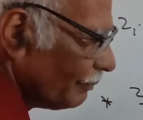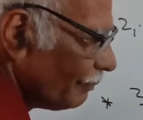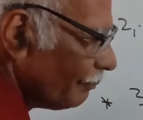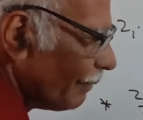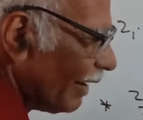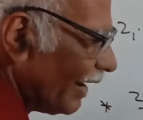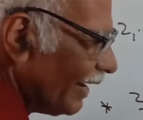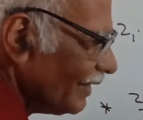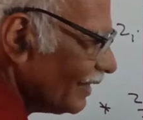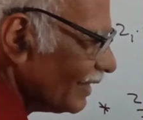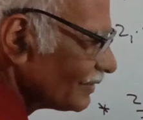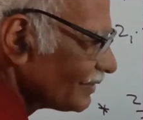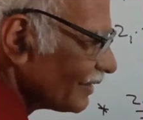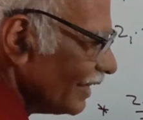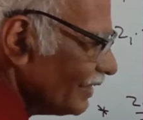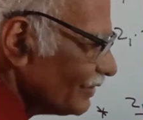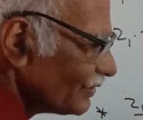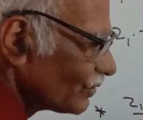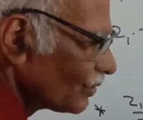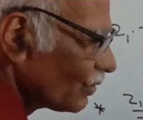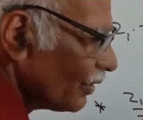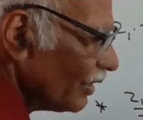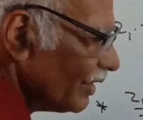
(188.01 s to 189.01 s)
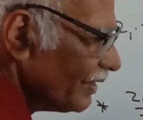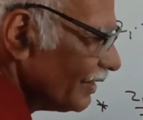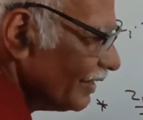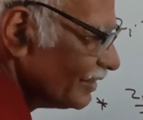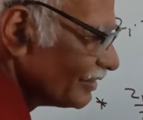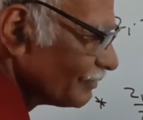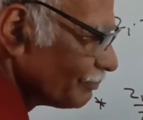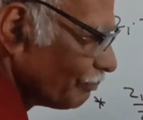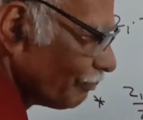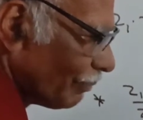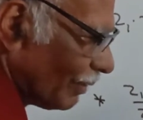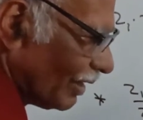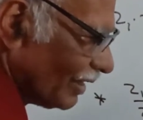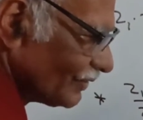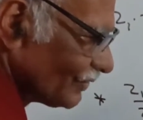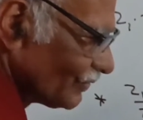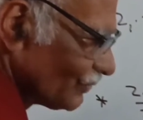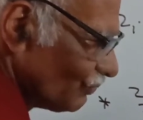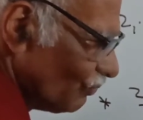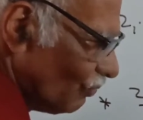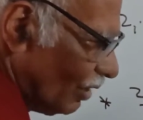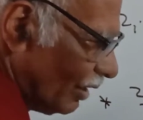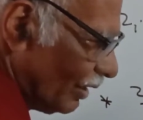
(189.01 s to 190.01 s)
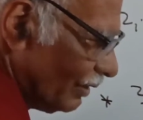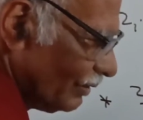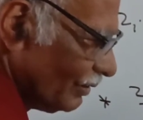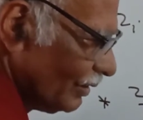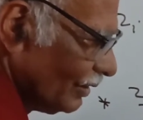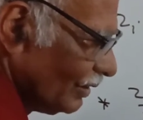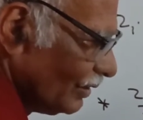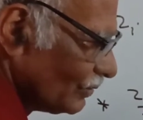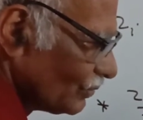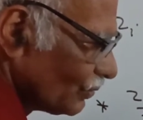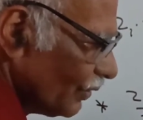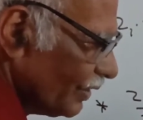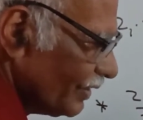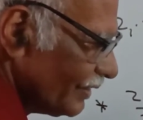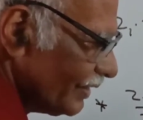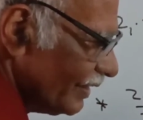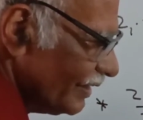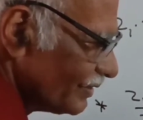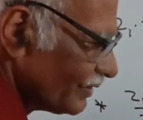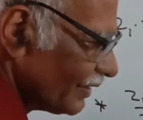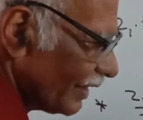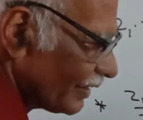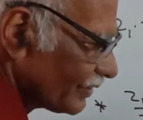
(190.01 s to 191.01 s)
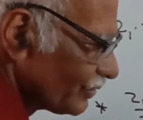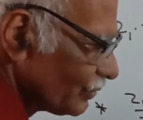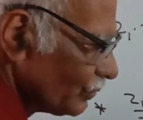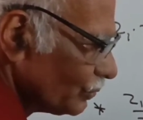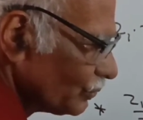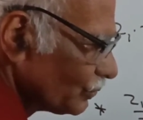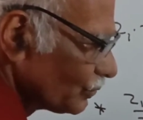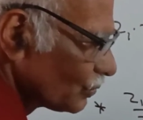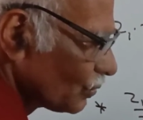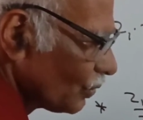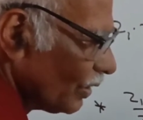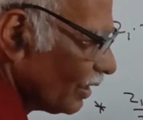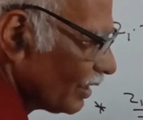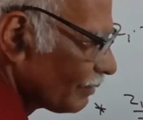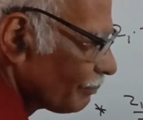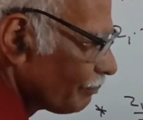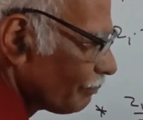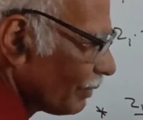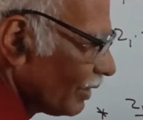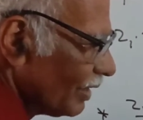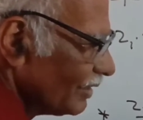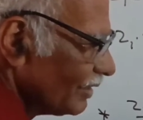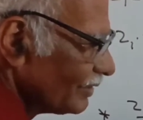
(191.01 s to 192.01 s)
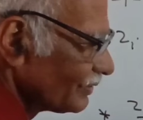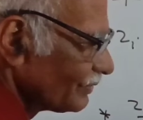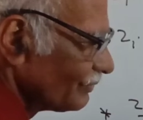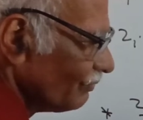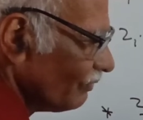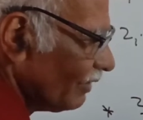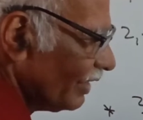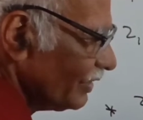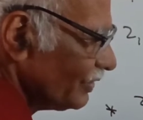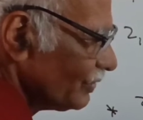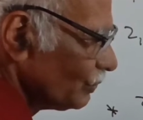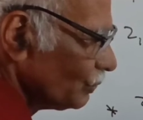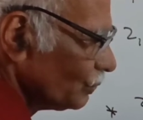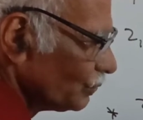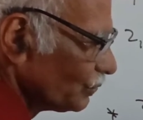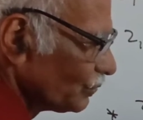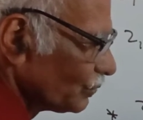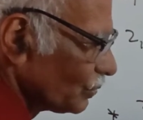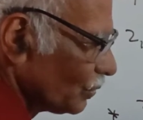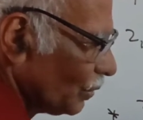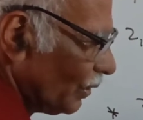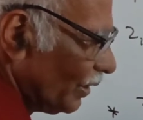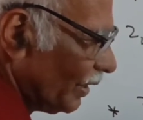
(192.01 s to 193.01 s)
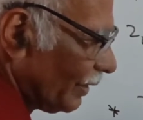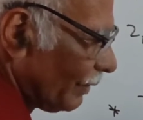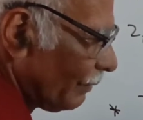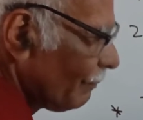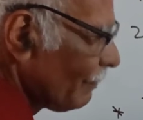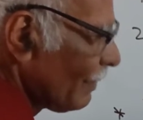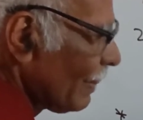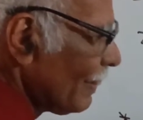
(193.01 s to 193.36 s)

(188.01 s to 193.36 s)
Minus I squared is plus 1. So it is x2 squared plus y2 squared.